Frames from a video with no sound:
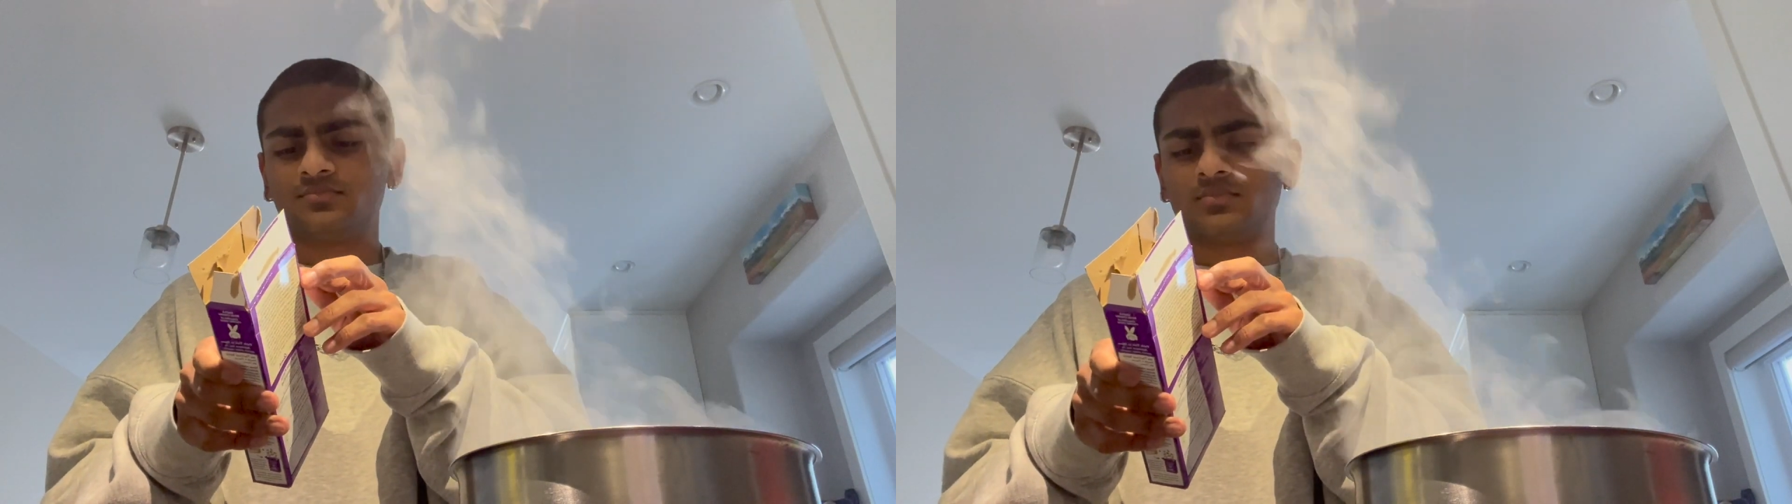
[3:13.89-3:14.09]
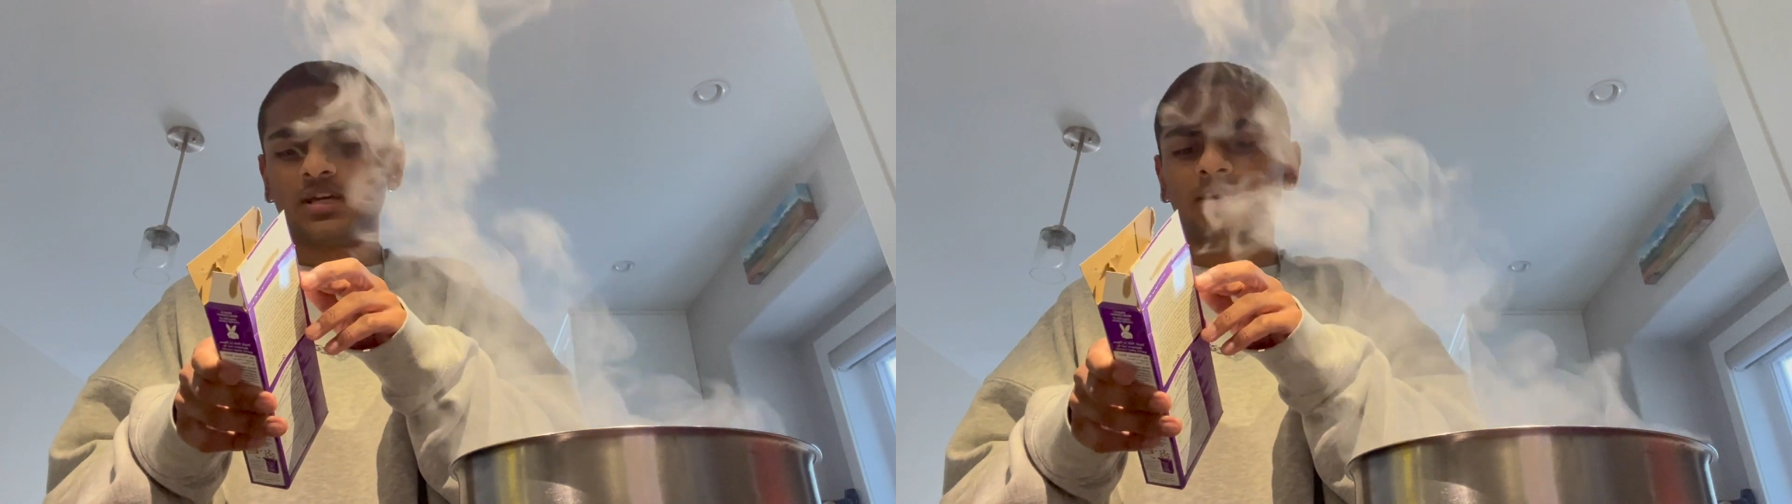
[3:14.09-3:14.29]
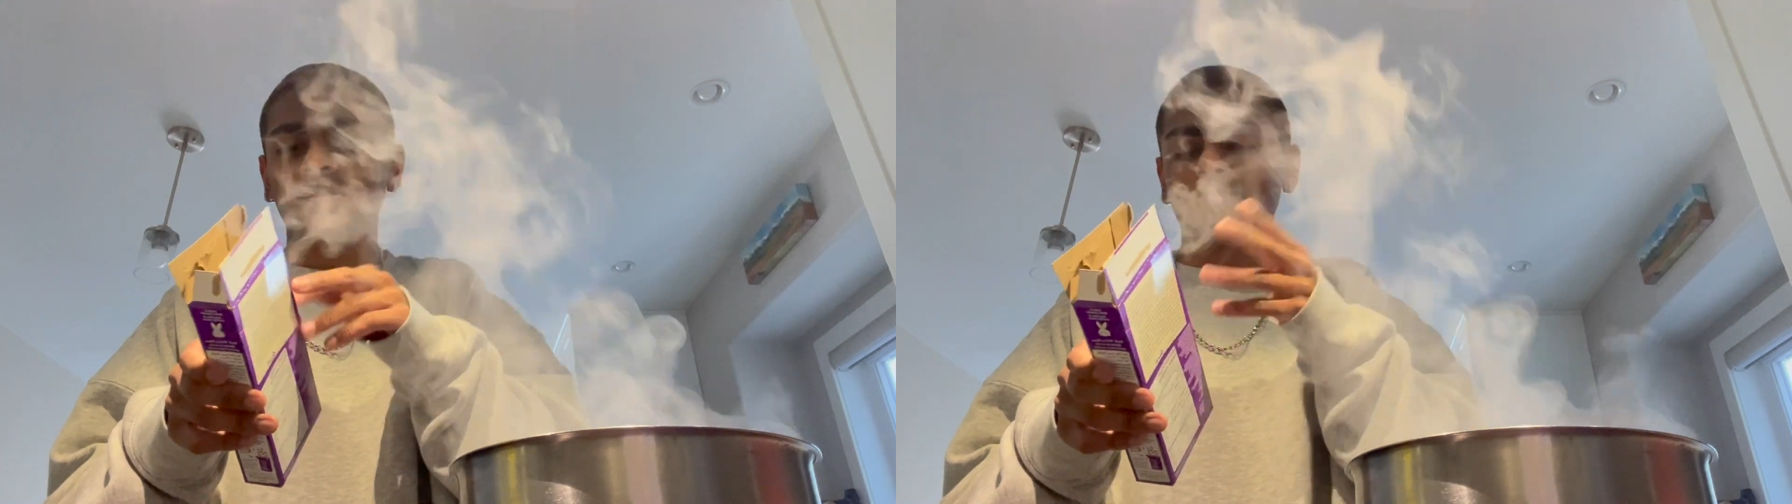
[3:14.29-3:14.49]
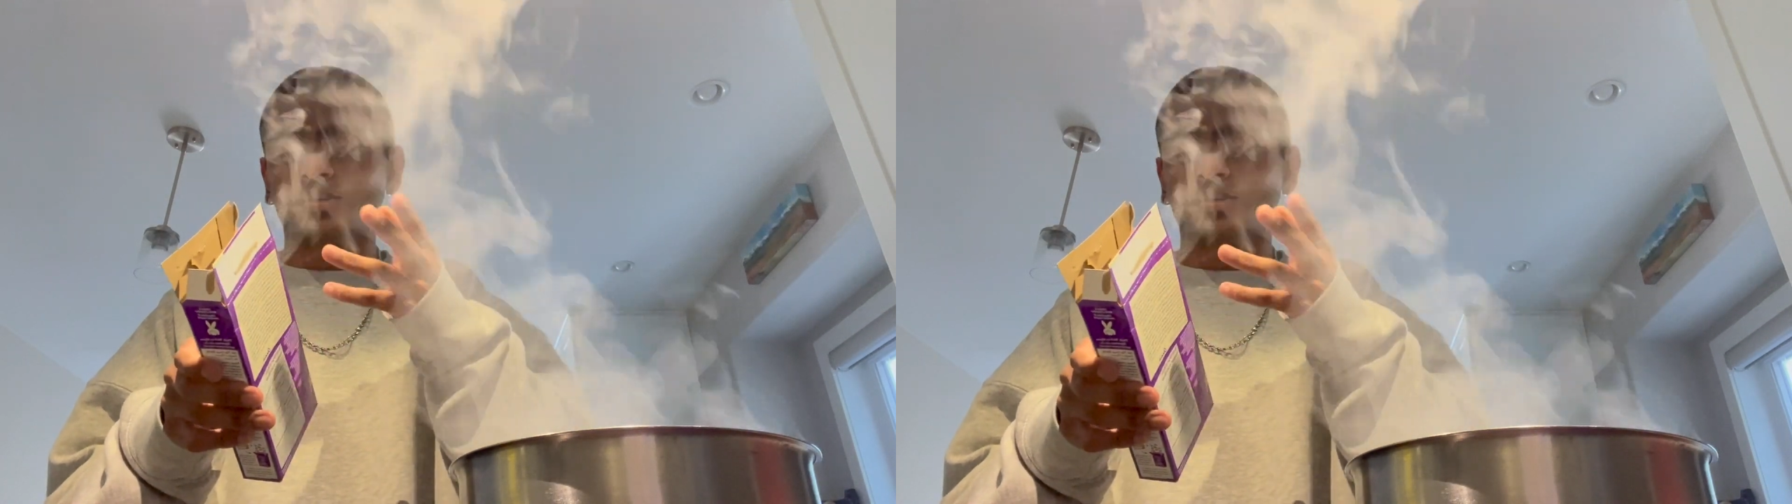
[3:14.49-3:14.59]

in a medium